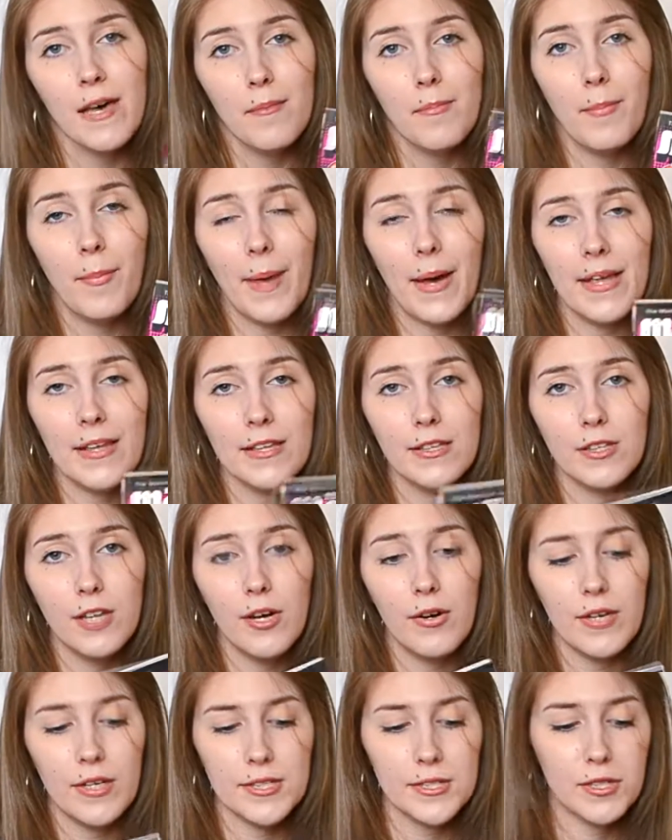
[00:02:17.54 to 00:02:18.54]
But you
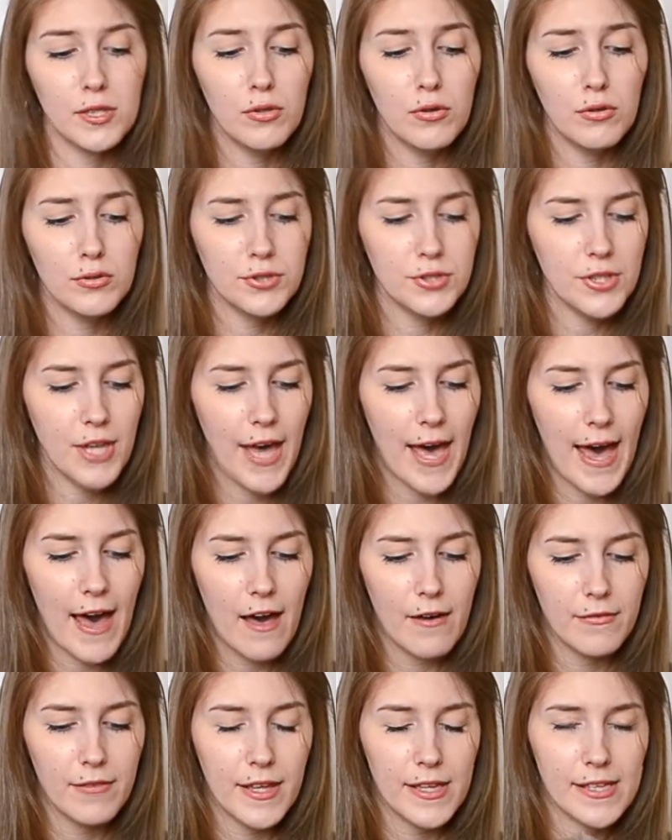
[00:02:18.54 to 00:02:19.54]
know, it's cool to
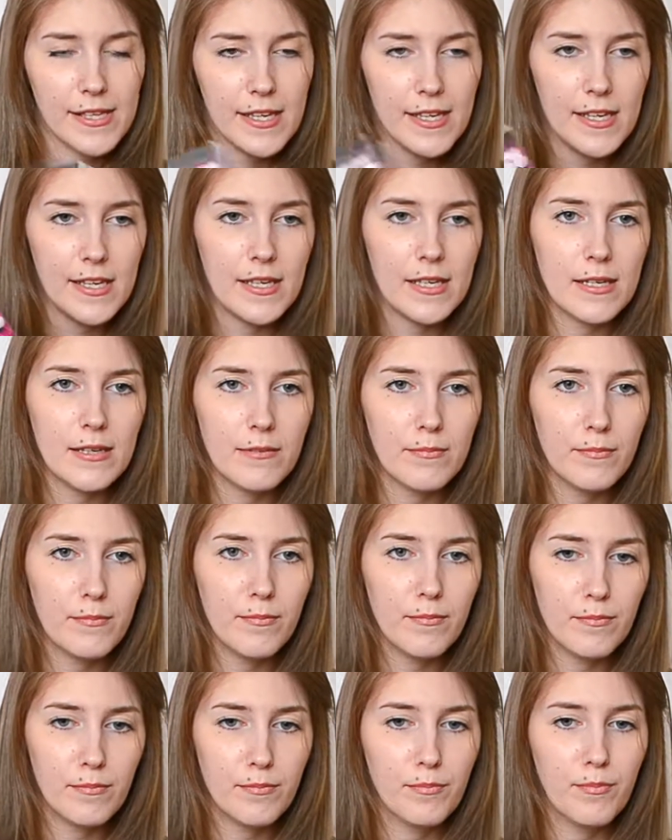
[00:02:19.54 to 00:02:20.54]
have like a
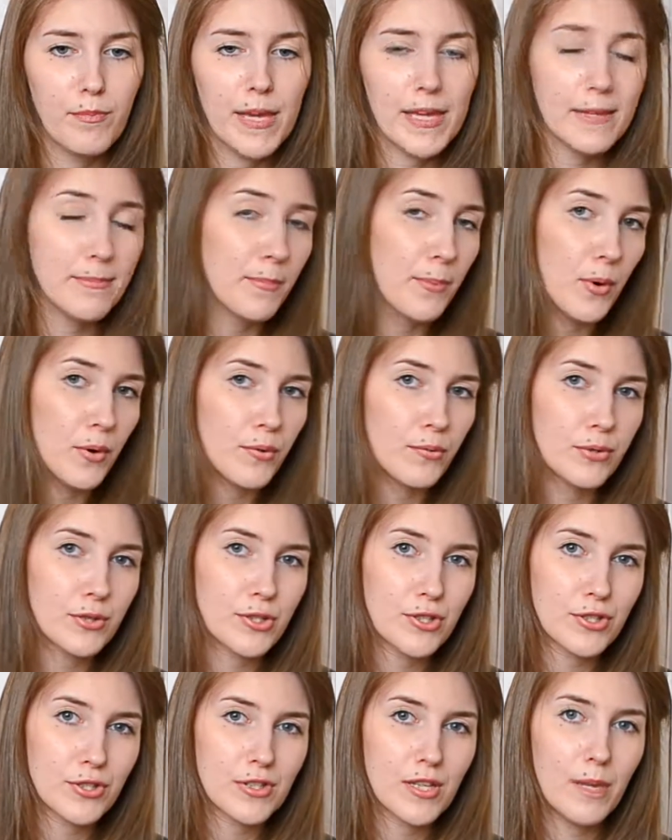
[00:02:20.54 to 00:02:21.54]
big book with
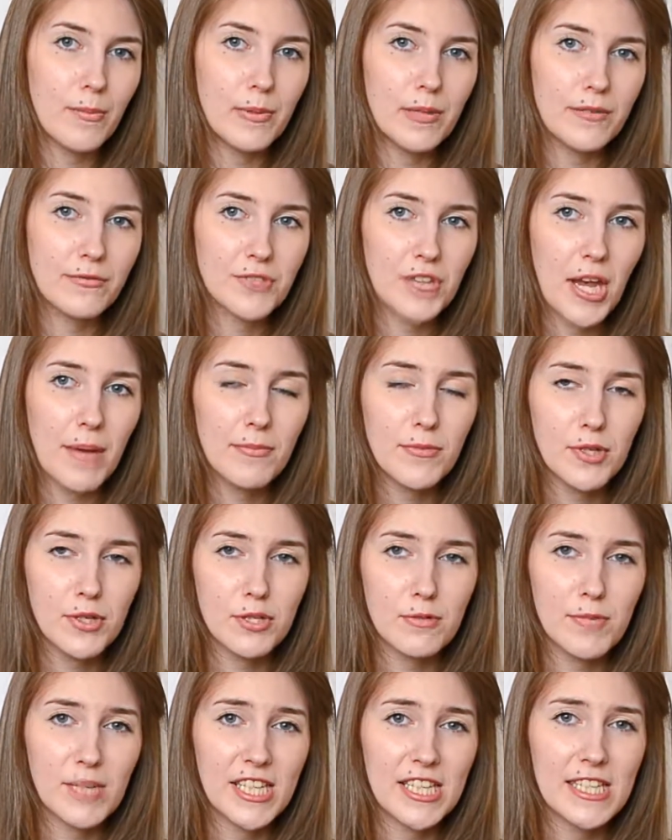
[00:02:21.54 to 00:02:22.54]
just a couple of
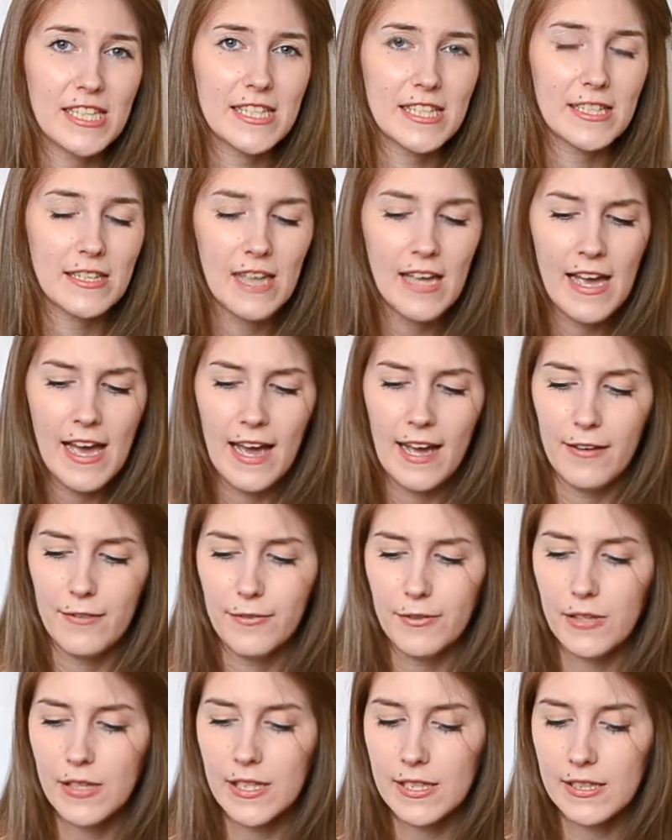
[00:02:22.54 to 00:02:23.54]
chapters, because I
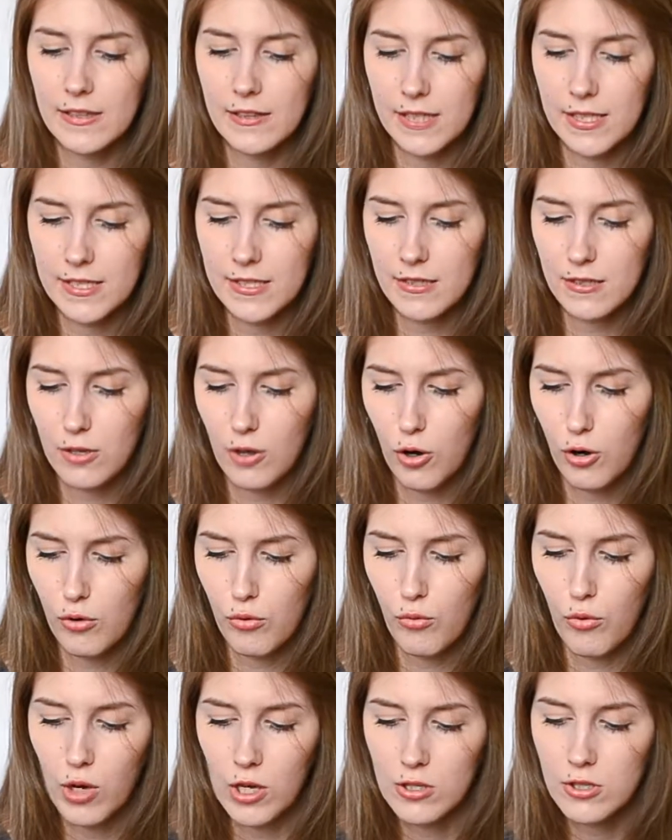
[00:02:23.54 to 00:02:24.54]
feel like these are all
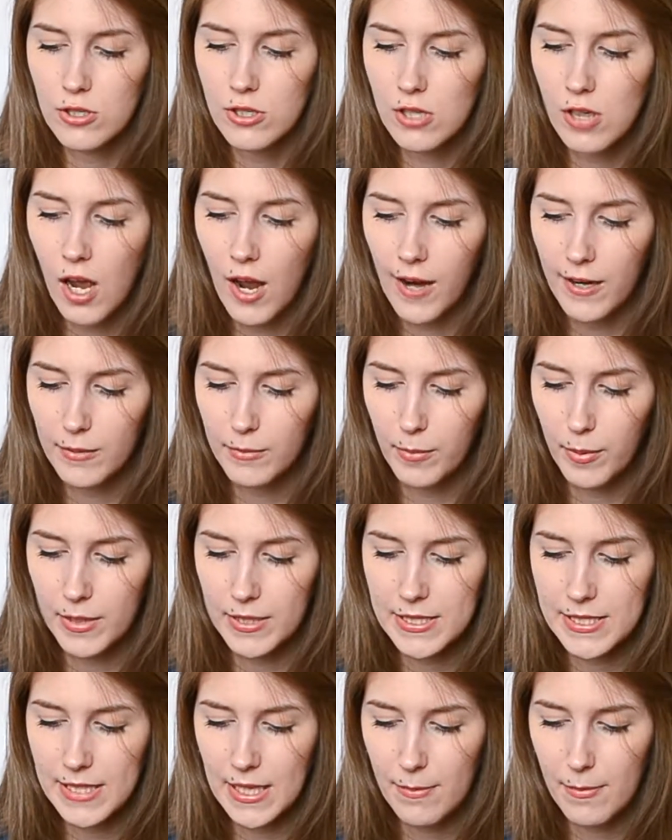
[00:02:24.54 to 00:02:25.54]
one shot, but
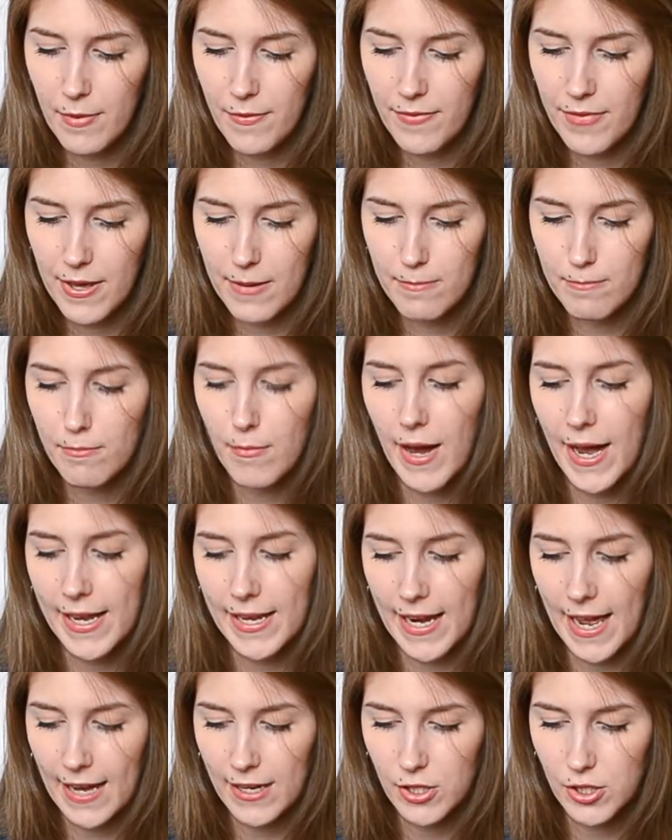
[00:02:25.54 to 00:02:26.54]
some of them might
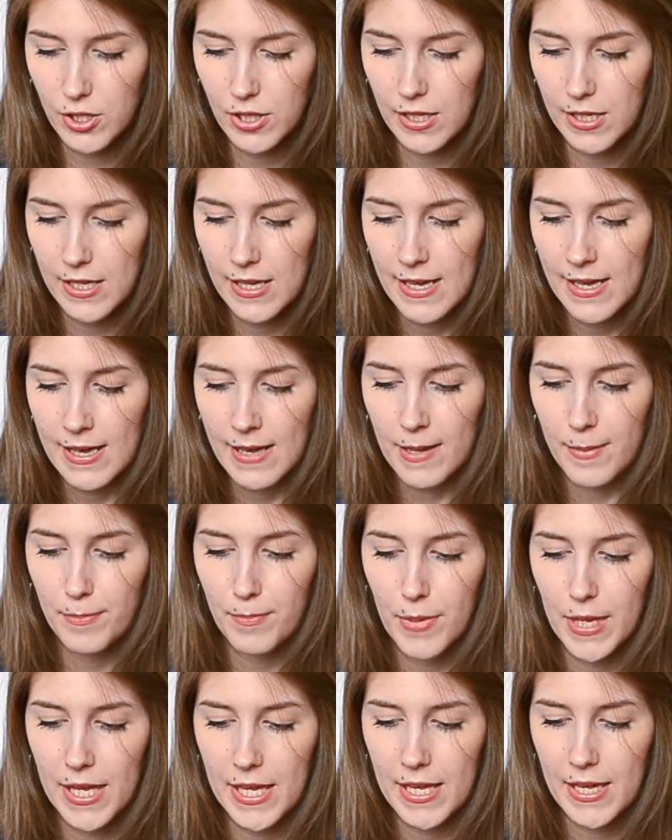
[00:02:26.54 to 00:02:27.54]
actually
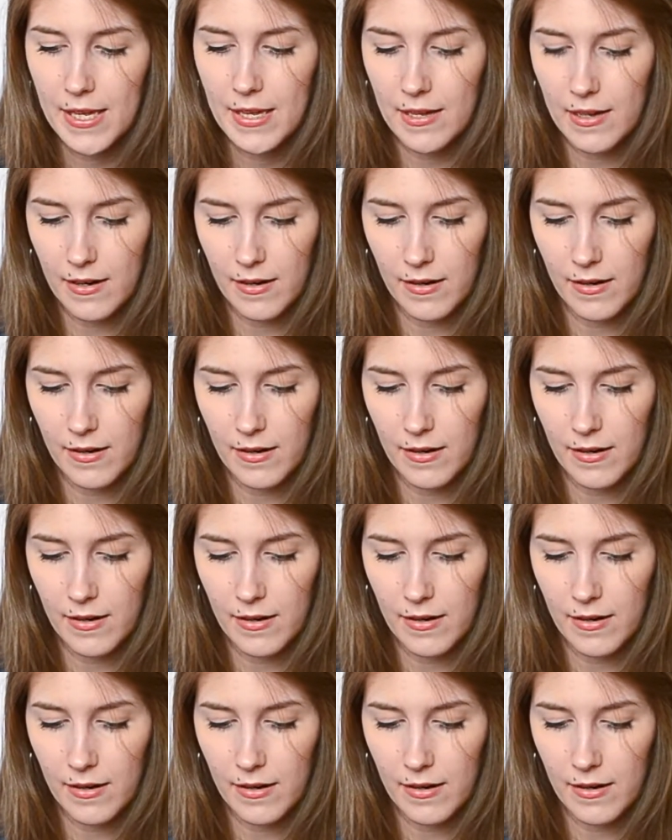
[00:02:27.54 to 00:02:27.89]
be